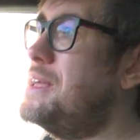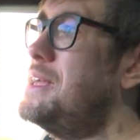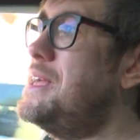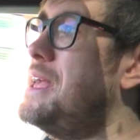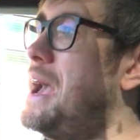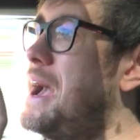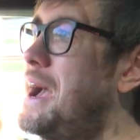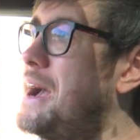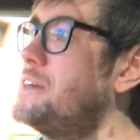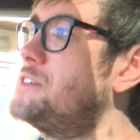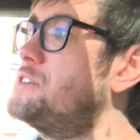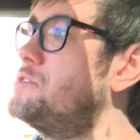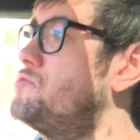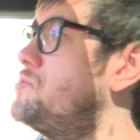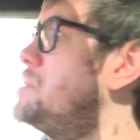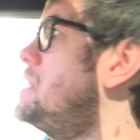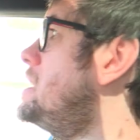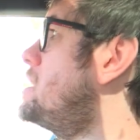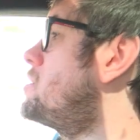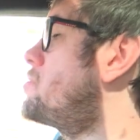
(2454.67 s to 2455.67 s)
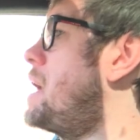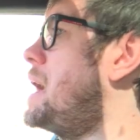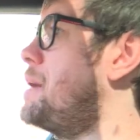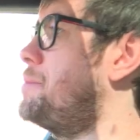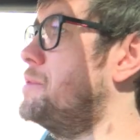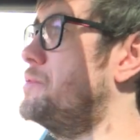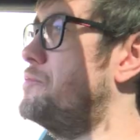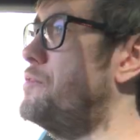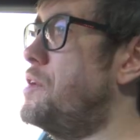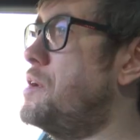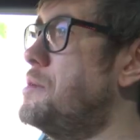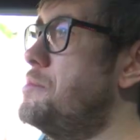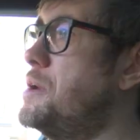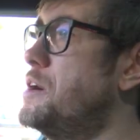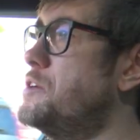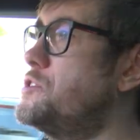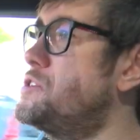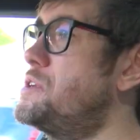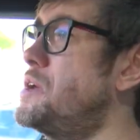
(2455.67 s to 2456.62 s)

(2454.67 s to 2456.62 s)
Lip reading: he hasn't really grappled very much.